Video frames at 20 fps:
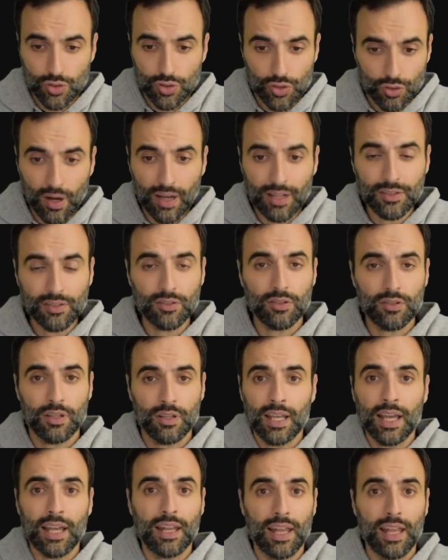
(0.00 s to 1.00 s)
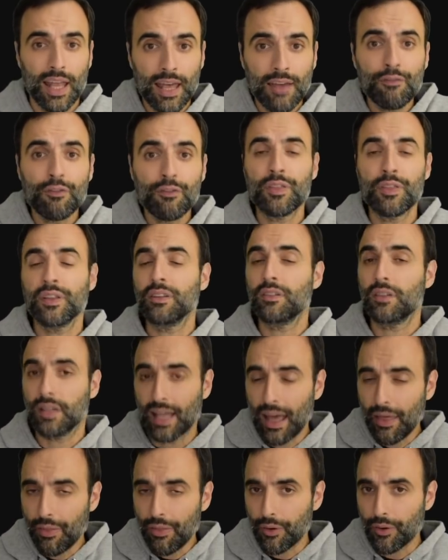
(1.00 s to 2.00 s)
trying to get everything
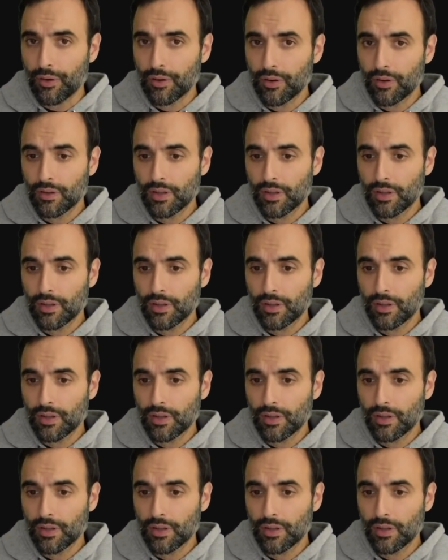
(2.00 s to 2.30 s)
together.